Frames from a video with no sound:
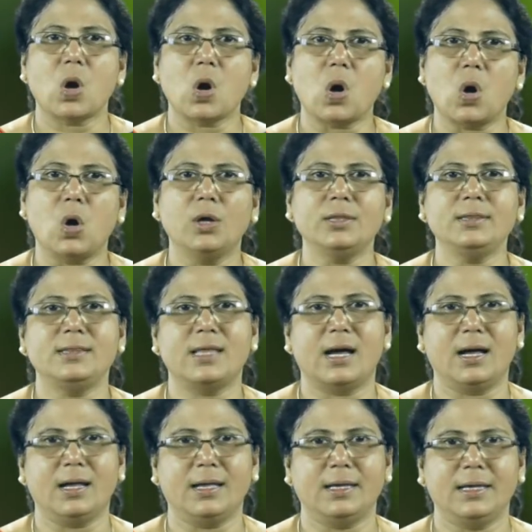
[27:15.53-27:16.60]
on
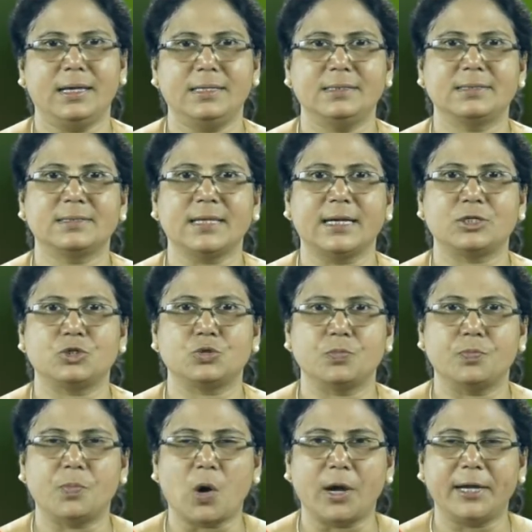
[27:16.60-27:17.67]
the insect
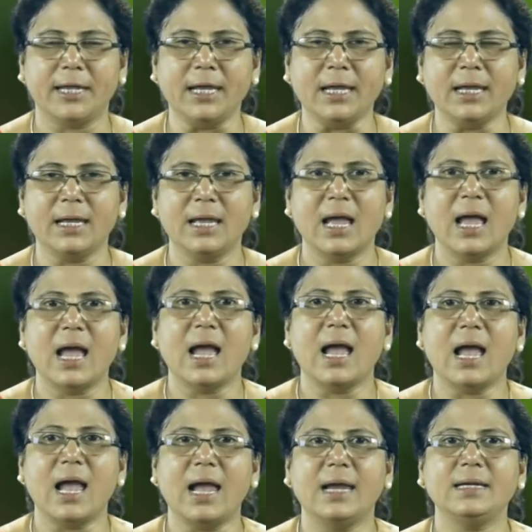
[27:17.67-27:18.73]
body
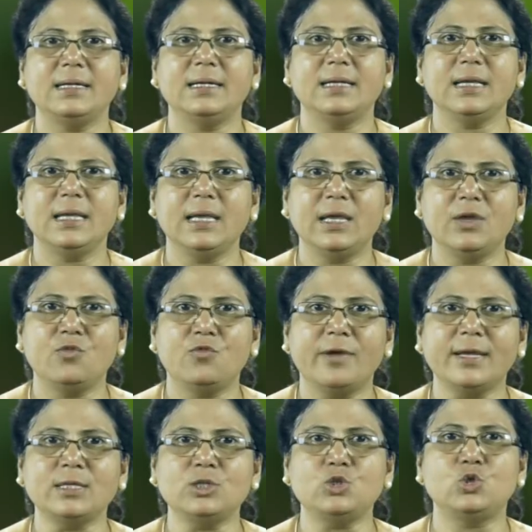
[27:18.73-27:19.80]
and
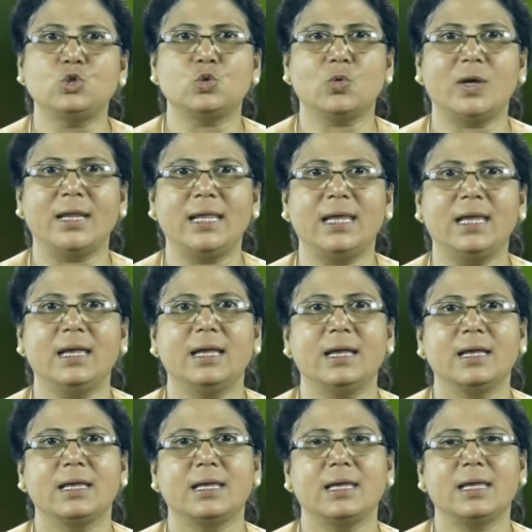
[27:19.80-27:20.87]
eventually
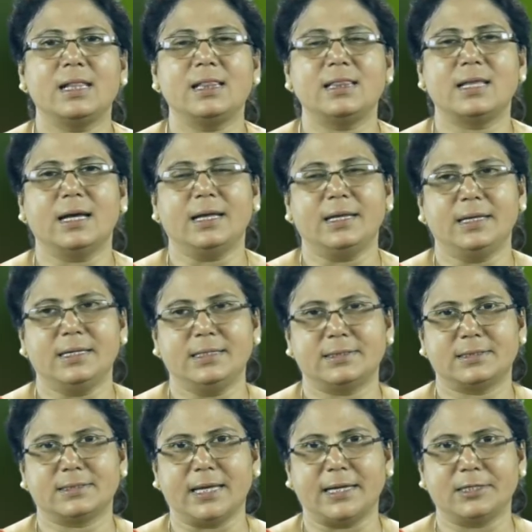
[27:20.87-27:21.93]
kill the
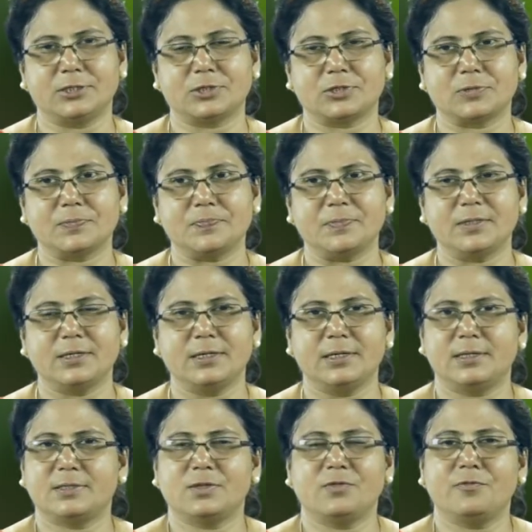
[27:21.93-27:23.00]
insects.
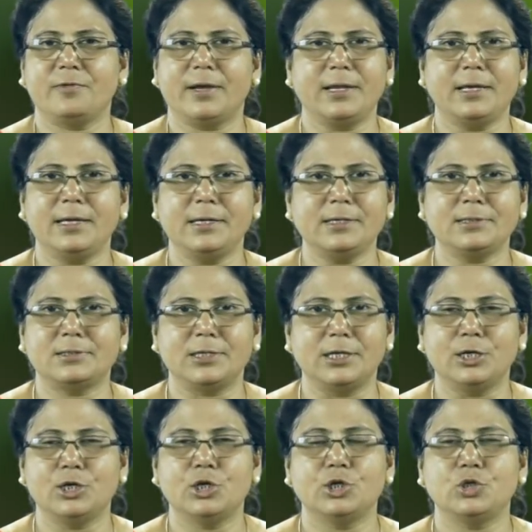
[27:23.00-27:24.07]
It's a very
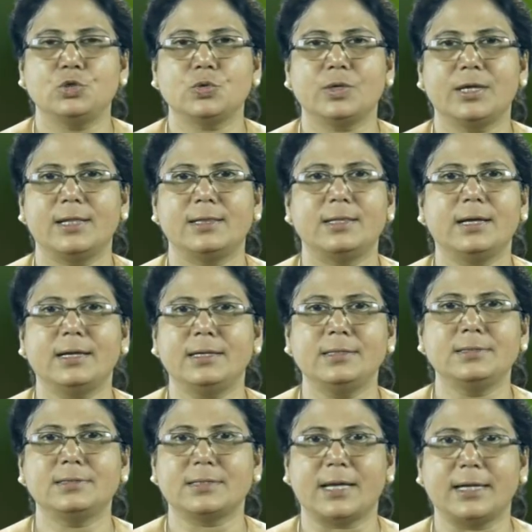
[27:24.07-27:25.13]
easy to kill the
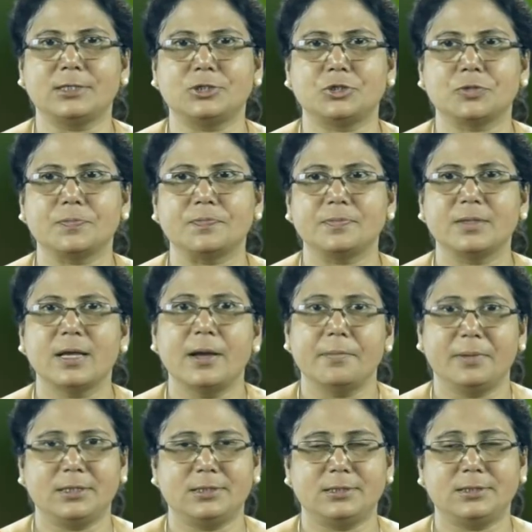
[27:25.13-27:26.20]
insect,
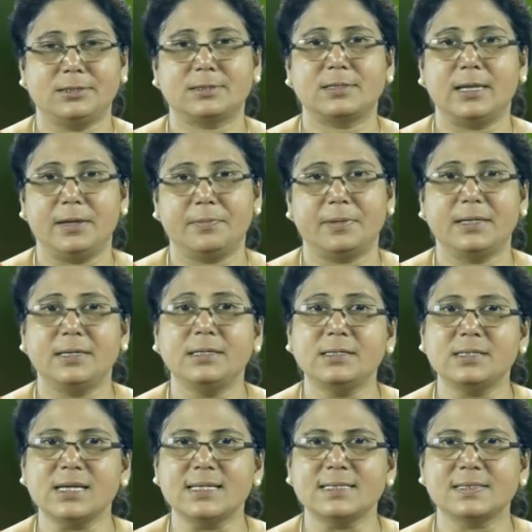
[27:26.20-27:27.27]
but it is labor
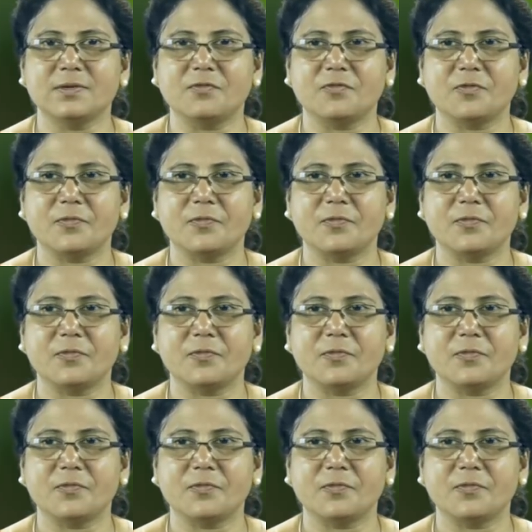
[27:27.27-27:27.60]
intensive.